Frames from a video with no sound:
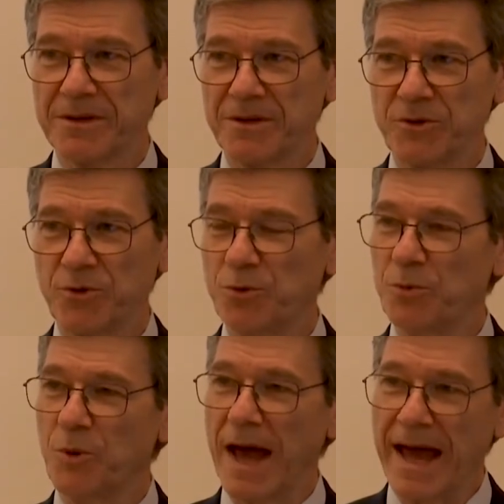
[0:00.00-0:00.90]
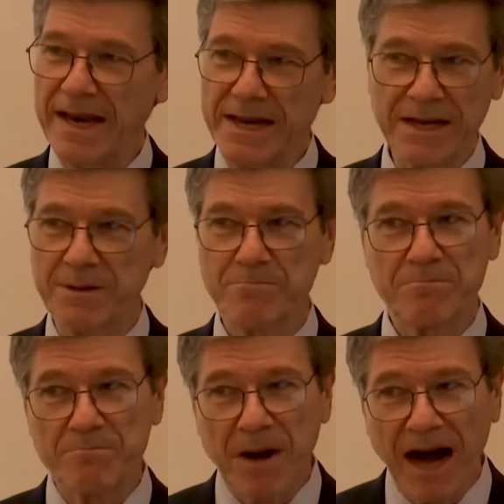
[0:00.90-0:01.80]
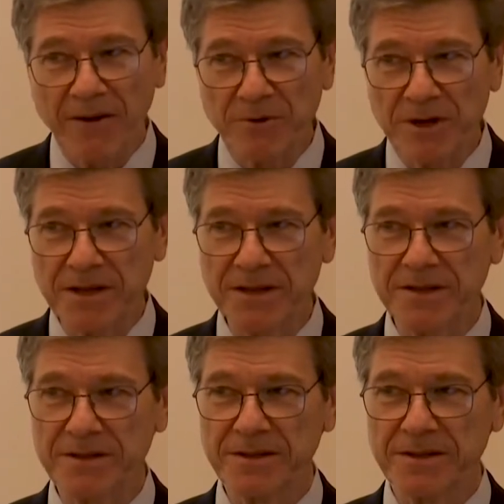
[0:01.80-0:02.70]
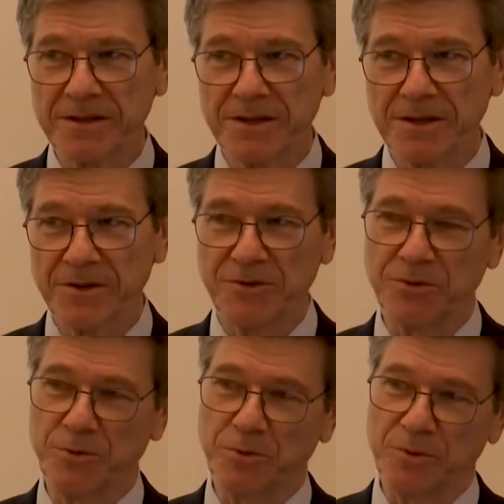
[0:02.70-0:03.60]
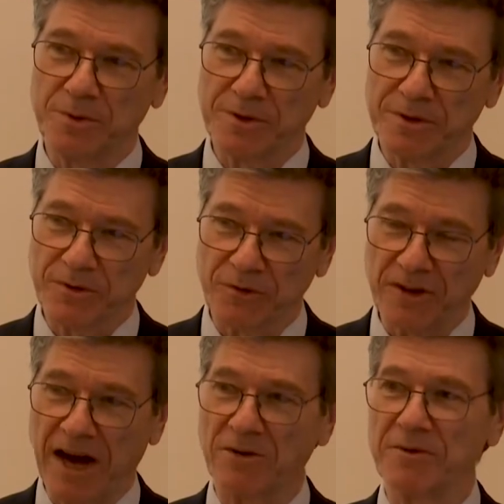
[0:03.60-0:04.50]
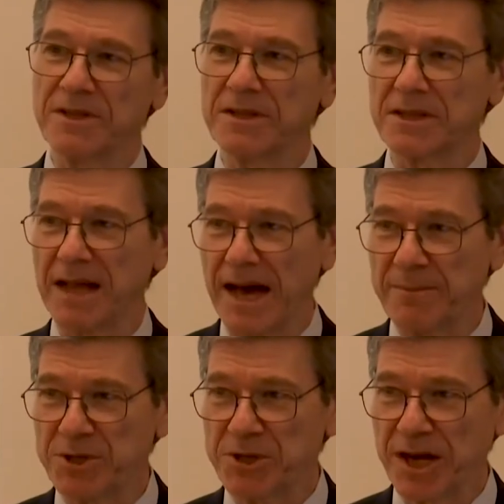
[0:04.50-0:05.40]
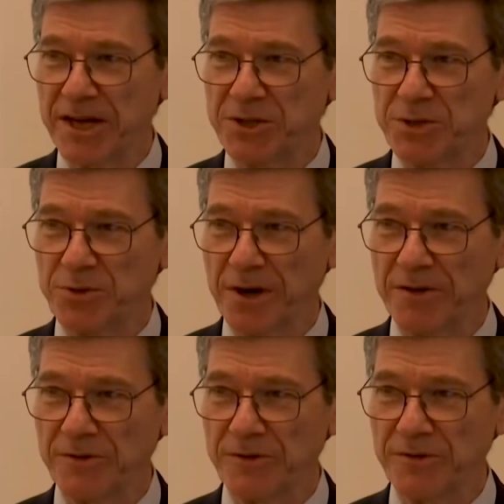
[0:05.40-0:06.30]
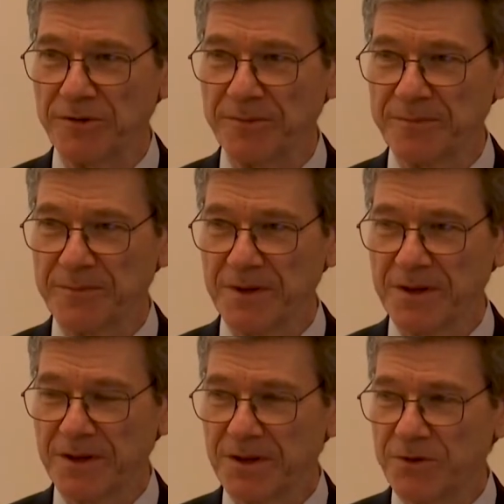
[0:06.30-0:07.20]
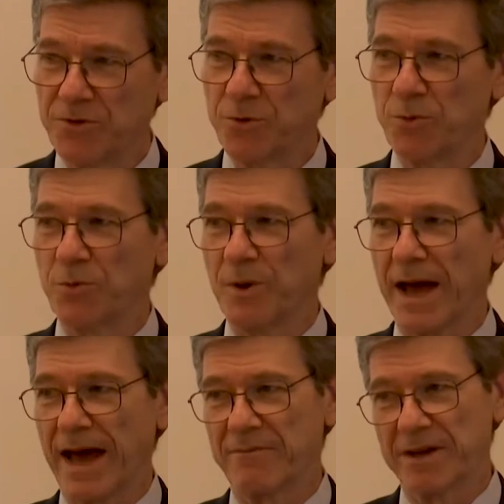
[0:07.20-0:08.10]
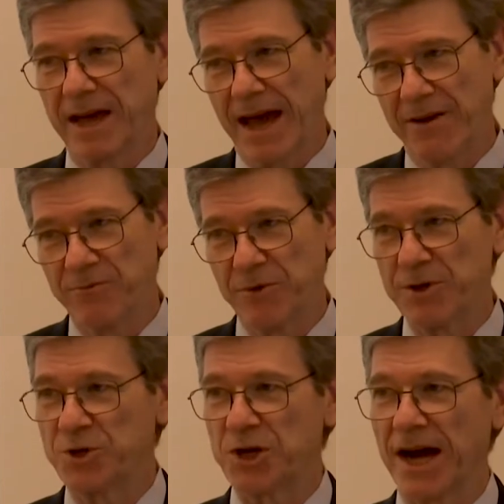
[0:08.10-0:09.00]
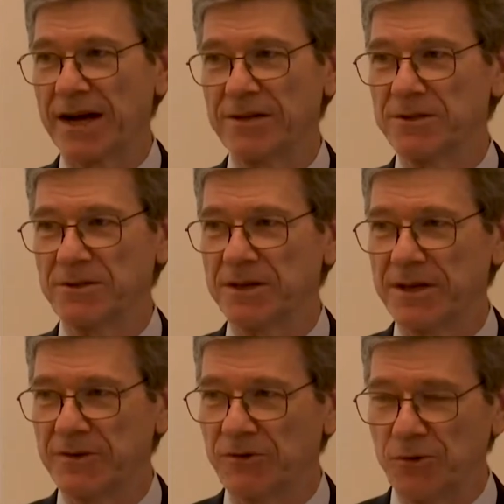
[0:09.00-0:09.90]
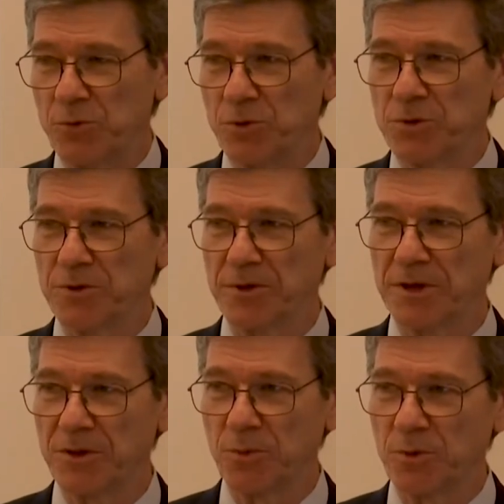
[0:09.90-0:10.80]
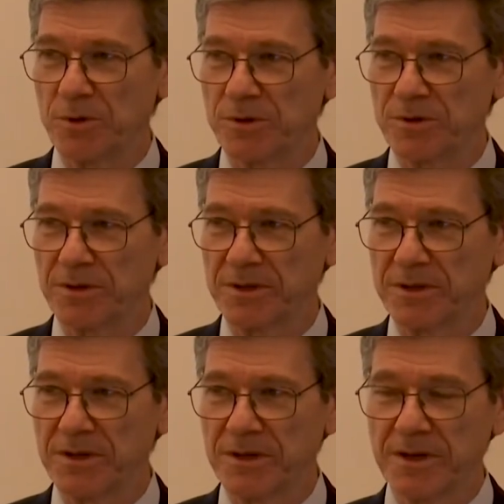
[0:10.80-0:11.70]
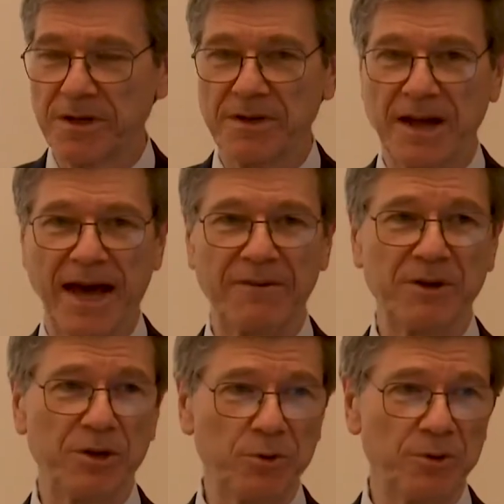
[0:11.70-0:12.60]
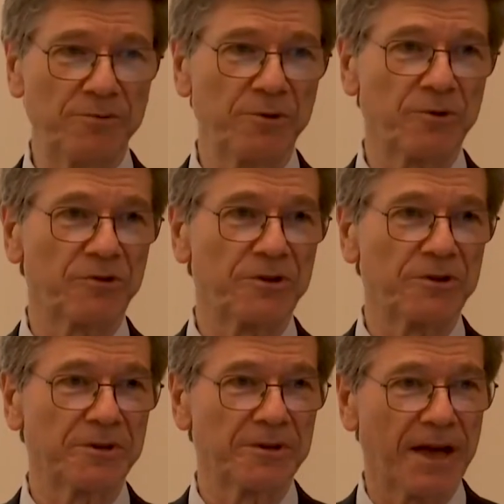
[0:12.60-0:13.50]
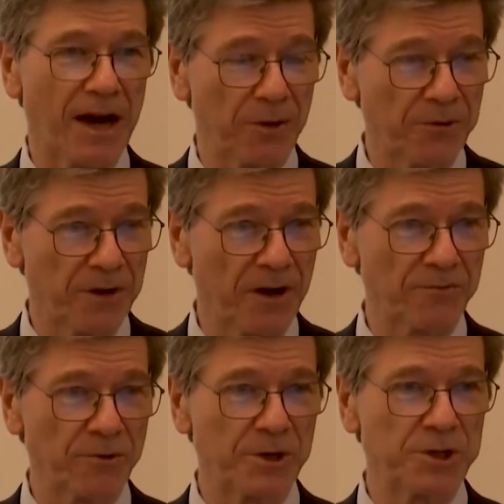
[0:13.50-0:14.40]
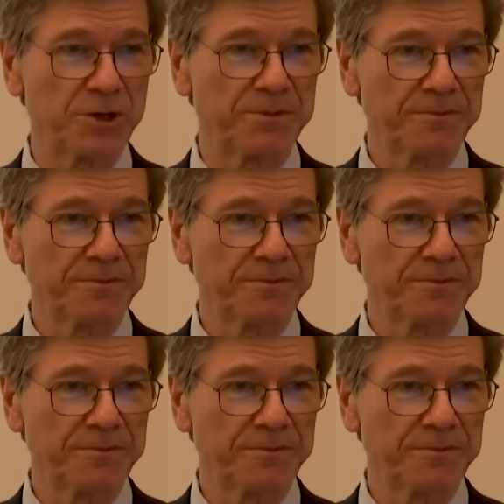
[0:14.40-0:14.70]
to ending poverty, to solving the climate change crisis, to having every child in school in the world, to having universal health coverage.